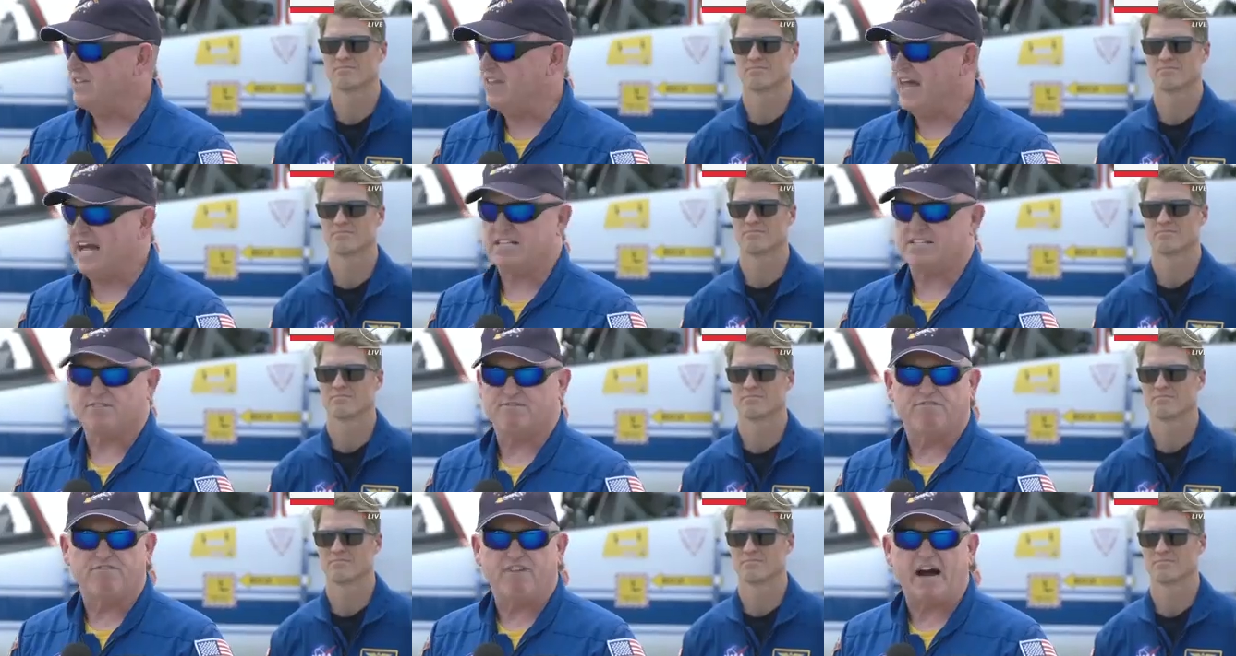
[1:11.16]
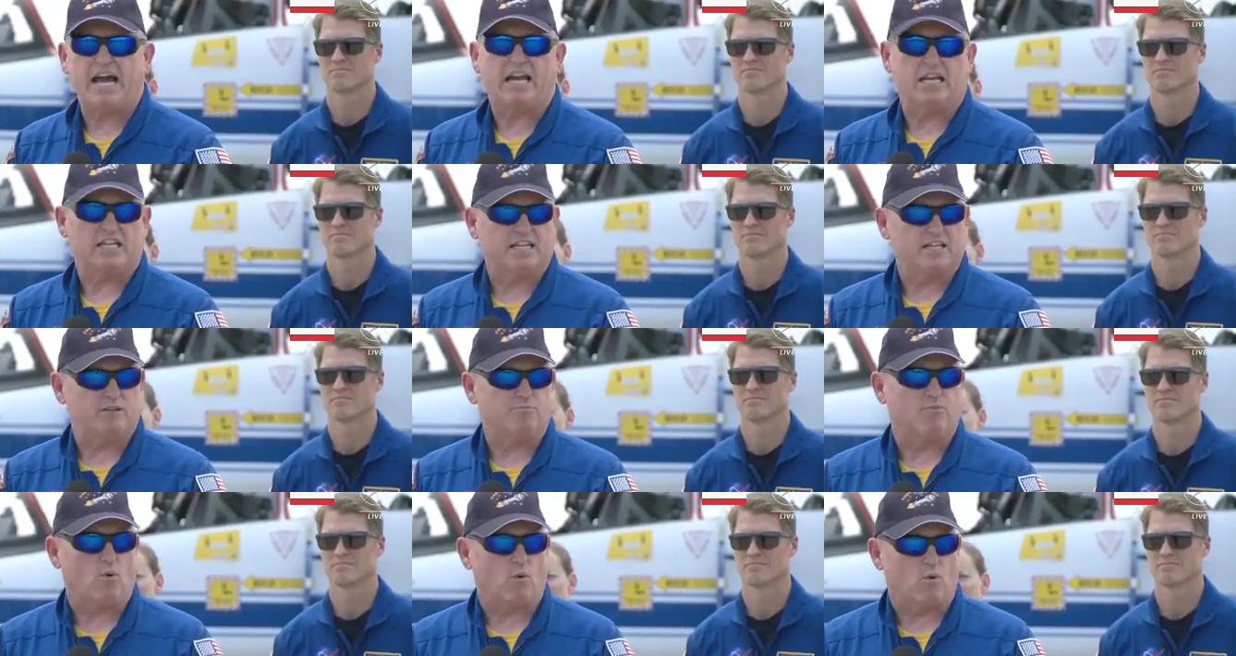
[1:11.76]
Speaker 1: and that's vitally
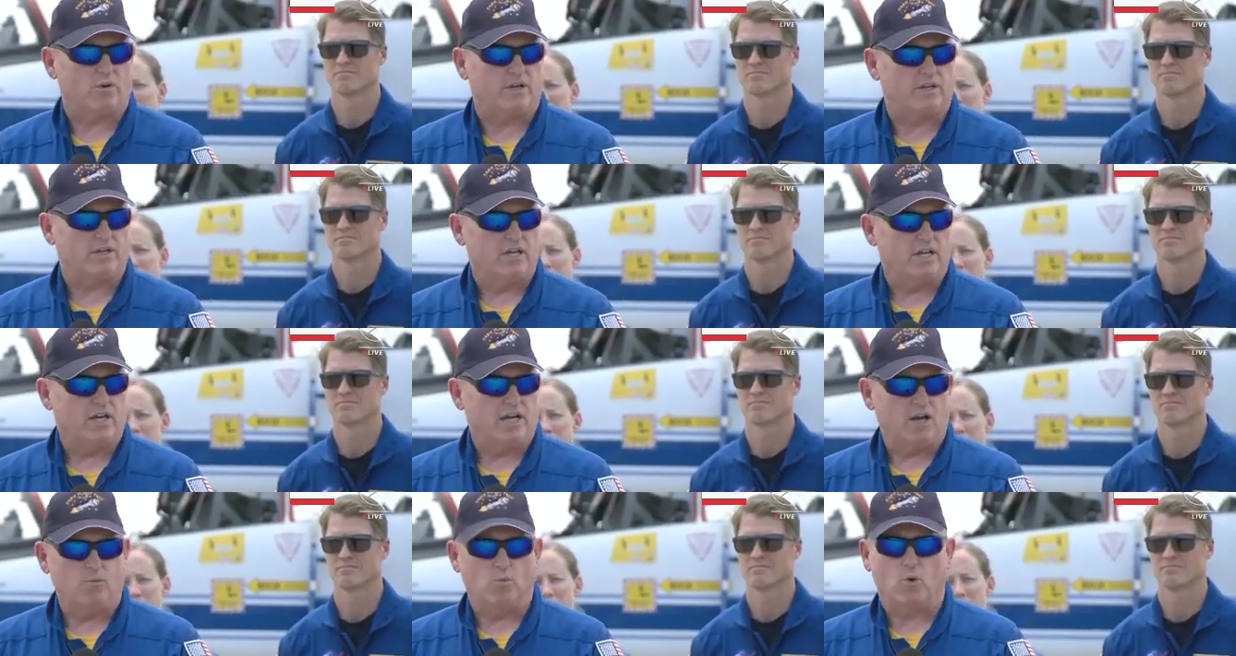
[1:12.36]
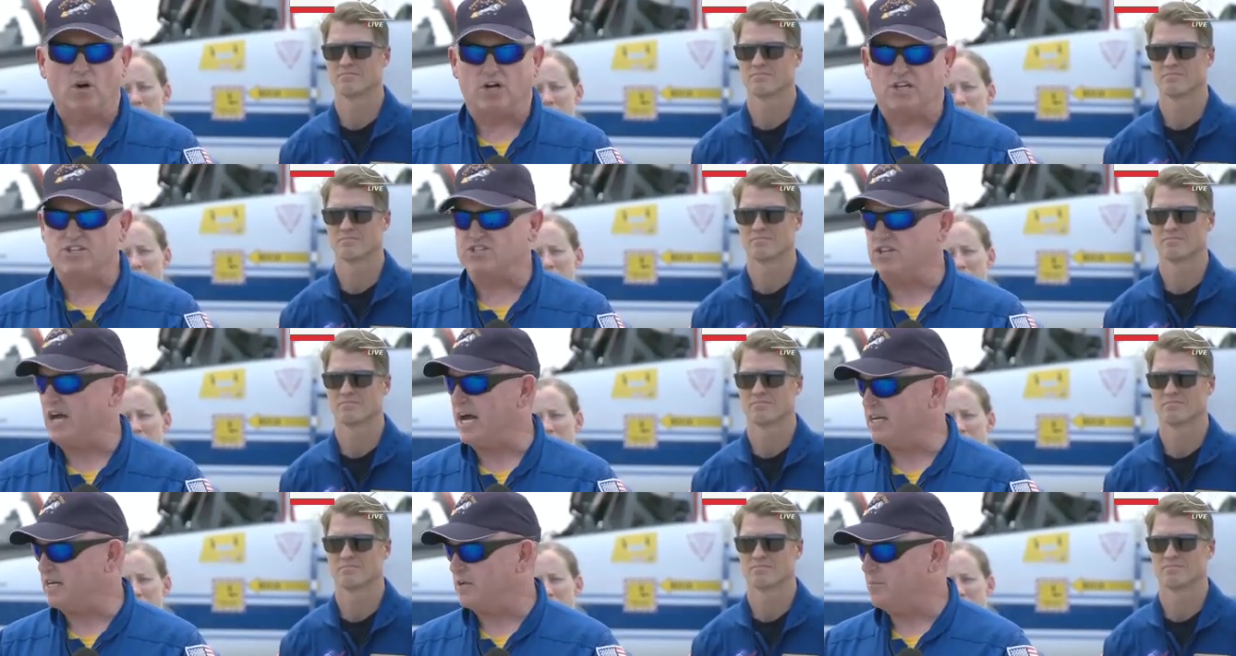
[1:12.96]
important. And we're
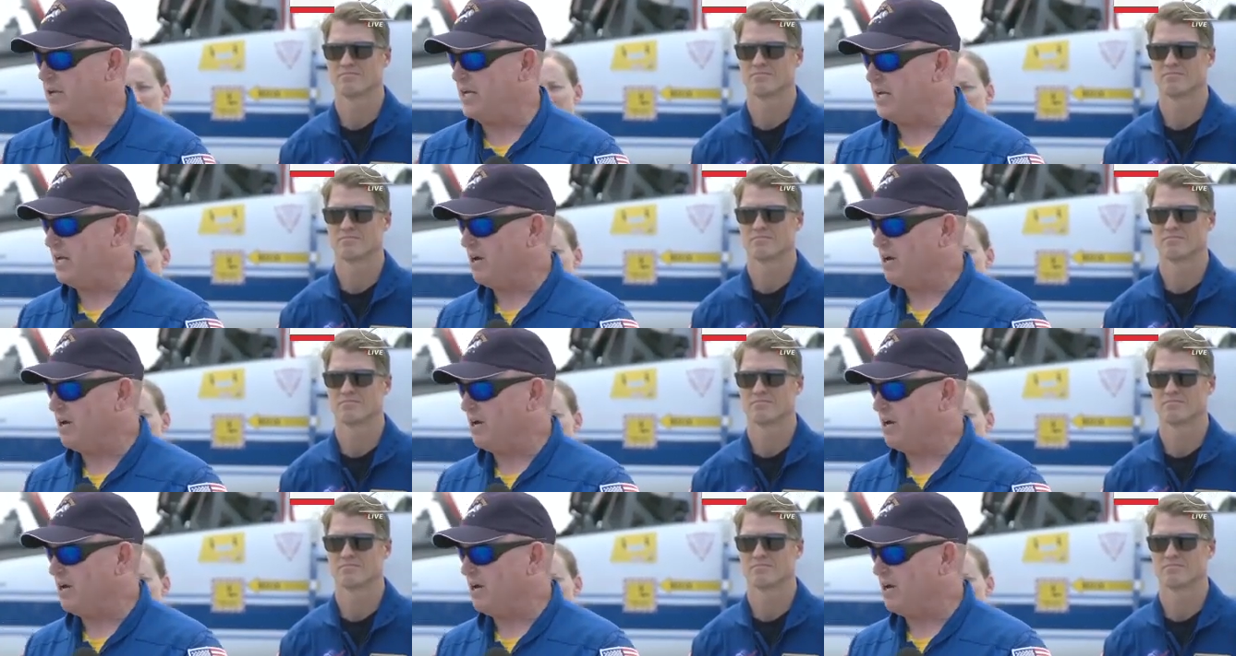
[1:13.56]
excited to be